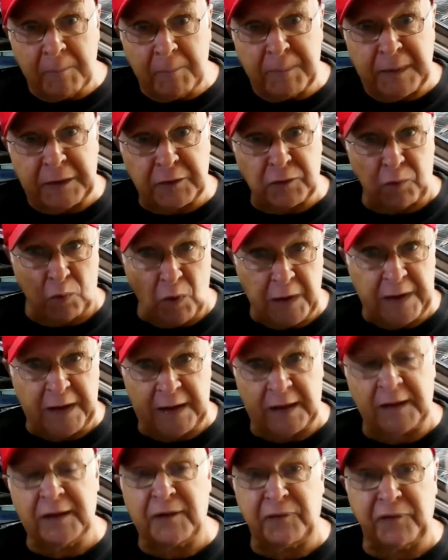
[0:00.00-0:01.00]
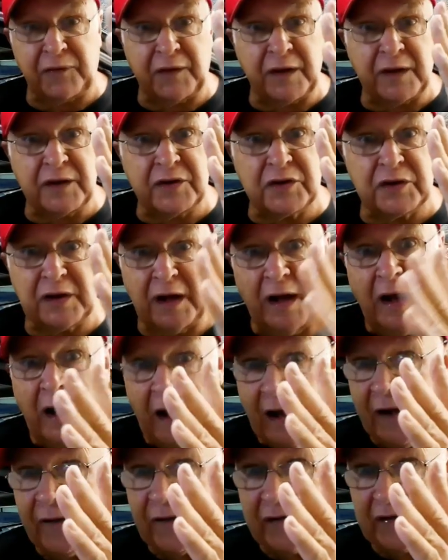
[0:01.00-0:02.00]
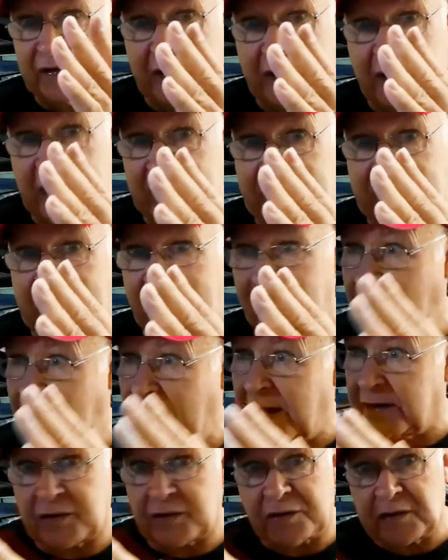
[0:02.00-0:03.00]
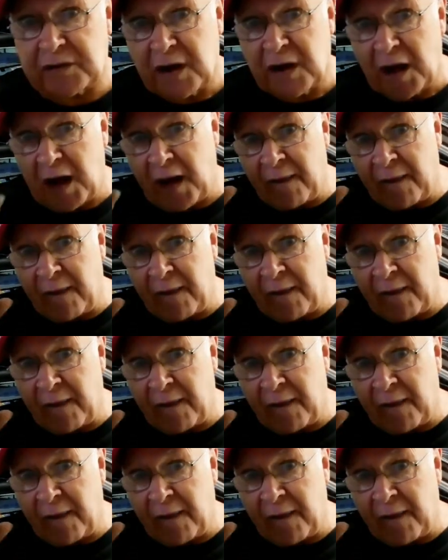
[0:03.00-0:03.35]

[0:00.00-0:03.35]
between the finish and the start garages.